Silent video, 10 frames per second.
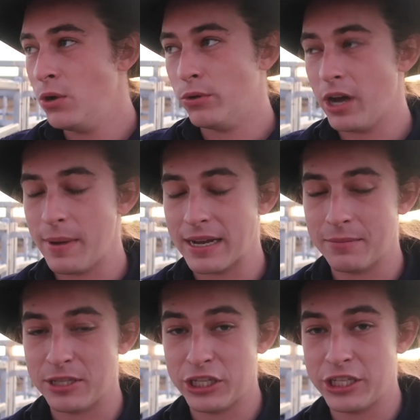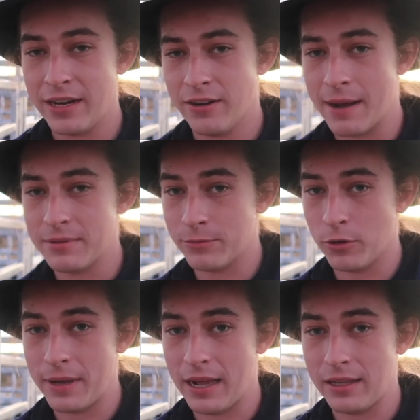We'll go back up to the shed, grab some more
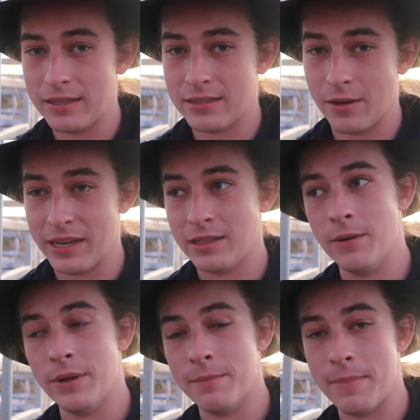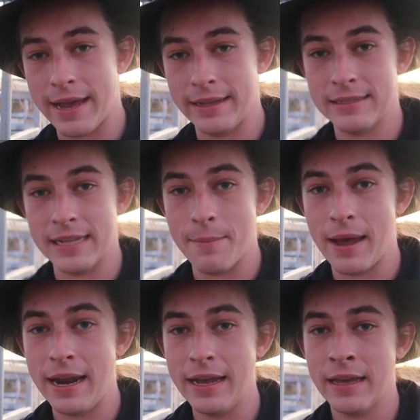pellets so we can lure them back into that
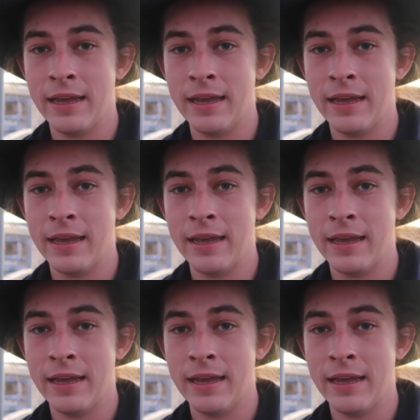paddock.